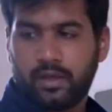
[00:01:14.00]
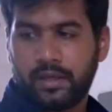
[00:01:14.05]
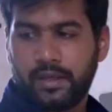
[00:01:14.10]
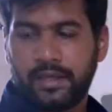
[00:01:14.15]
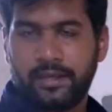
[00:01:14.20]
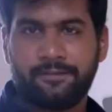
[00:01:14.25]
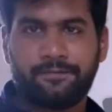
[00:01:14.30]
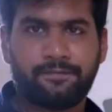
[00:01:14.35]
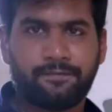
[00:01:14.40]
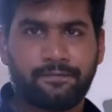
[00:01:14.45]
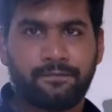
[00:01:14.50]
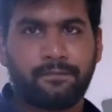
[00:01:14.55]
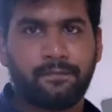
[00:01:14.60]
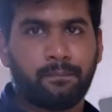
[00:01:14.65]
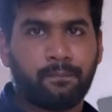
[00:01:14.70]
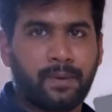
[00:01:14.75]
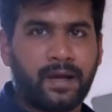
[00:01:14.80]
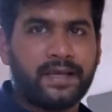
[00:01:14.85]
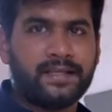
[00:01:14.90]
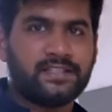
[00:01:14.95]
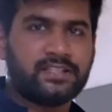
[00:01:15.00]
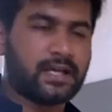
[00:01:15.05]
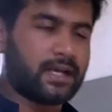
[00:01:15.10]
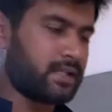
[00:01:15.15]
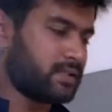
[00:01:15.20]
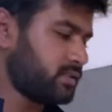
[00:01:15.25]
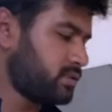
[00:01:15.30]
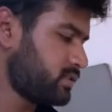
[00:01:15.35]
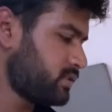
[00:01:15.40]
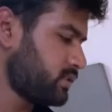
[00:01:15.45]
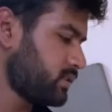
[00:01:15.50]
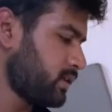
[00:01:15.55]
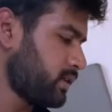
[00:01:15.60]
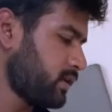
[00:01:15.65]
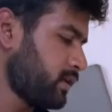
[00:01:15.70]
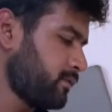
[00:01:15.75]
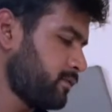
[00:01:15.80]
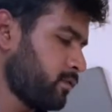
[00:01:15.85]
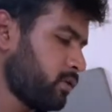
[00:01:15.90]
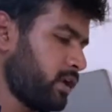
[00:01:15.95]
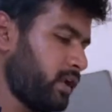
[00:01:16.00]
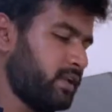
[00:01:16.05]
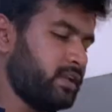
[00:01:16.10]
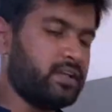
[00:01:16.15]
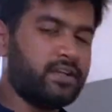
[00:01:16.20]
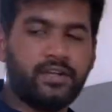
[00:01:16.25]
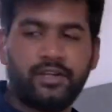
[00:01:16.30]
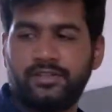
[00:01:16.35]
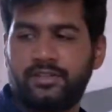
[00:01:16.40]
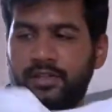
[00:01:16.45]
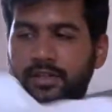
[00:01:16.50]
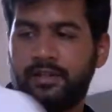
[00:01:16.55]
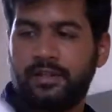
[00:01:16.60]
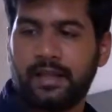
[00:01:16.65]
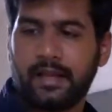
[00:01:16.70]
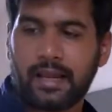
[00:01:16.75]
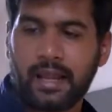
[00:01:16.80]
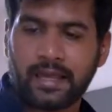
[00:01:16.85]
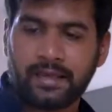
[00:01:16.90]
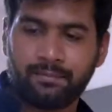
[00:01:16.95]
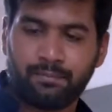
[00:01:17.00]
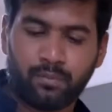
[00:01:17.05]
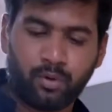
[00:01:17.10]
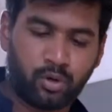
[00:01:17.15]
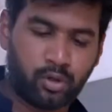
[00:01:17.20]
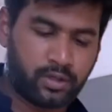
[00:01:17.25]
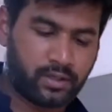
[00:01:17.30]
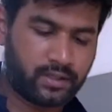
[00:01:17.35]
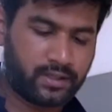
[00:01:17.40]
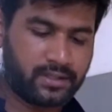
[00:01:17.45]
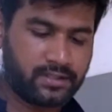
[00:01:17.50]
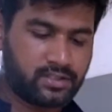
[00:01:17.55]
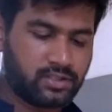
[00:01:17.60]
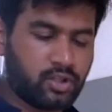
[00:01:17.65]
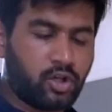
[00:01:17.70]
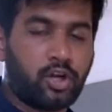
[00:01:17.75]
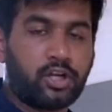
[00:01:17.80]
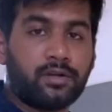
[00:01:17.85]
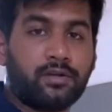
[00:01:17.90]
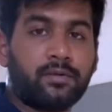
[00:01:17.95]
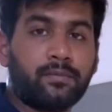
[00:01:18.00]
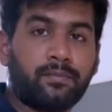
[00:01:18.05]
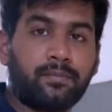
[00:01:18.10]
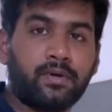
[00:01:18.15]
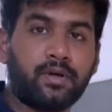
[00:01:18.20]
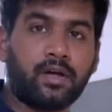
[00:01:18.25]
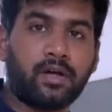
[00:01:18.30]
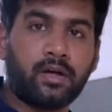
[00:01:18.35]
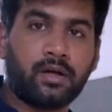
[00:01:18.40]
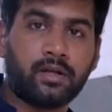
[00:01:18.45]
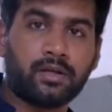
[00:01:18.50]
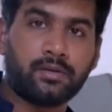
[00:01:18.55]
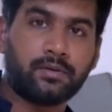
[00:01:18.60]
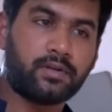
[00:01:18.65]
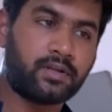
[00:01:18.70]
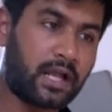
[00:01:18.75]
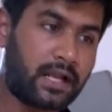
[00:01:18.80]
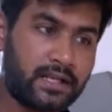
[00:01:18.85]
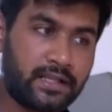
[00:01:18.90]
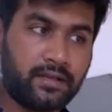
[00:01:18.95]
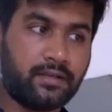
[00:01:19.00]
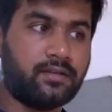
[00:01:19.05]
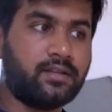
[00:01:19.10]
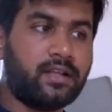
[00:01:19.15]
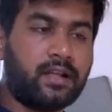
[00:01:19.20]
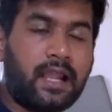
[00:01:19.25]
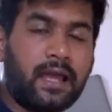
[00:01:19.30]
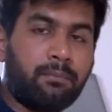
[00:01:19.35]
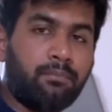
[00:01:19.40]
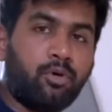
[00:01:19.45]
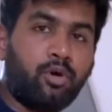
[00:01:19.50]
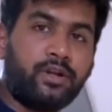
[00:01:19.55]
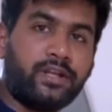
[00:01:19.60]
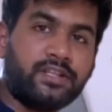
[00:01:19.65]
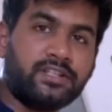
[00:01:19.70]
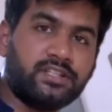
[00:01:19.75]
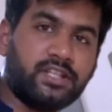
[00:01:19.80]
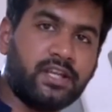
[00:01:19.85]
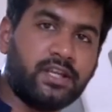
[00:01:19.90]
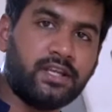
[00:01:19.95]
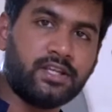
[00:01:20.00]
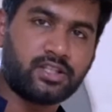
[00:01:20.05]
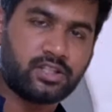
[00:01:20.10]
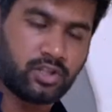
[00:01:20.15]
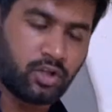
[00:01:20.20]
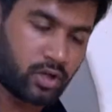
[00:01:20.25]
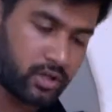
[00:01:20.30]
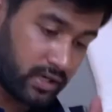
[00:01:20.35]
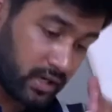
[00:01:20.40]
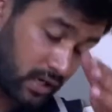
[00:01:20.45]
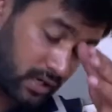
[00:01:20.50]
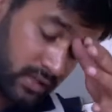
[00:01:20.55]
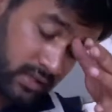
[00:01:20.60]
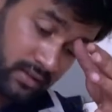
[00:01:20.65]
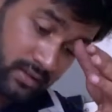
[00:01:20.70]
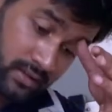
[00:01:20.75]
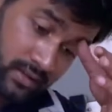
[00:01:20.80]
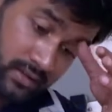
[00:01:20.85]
if by chance for any reason the lifeboat is not running, the lifeboat engine is not running,